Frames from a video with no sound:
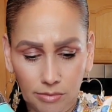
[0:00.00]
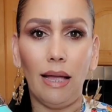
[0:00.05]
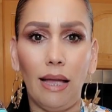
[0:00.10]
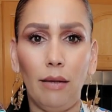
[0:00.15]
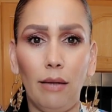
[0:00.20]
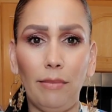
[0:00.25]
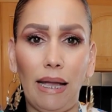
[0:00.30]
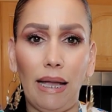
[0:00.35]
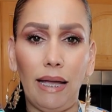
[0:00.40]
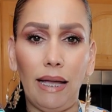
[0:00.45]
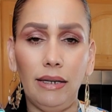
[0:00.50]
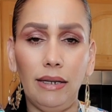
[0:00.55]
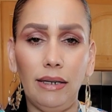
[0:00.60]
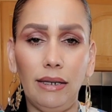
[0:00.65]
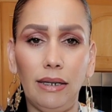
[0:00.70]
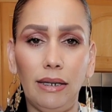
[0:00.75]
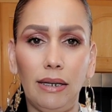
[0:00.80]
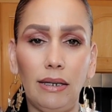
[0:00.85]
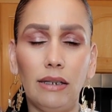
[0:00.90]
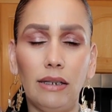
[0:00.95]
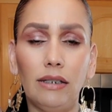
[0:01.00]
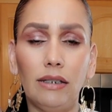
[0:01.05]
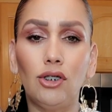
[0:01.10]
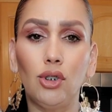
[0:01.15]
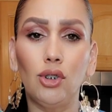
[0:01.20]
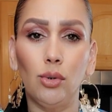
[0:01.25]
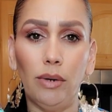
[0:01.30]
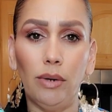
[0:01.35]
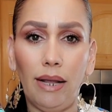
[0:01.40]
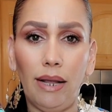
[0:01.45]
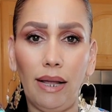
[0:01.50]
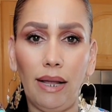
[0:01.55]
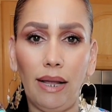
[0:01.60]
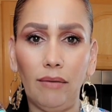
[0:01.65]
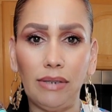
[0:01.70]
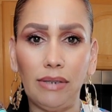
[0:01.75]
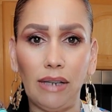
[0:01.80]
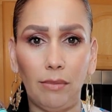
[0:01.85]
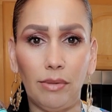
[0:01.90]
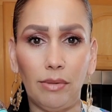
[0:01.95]
I'm adding in
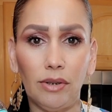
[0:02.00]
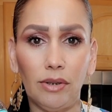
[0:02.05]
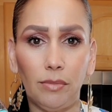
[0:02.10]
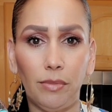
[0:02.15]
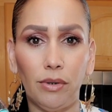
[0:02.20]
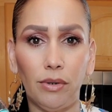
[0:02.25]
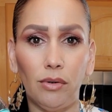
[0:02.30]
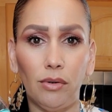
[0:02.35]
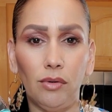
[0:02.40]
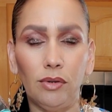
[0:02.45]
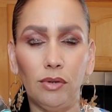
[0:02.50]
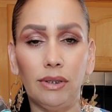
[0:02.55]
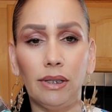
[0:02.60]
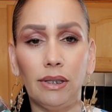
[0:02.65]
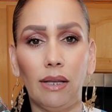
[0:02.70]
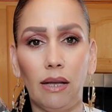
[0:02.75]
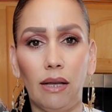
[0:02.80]
2½ tablespoons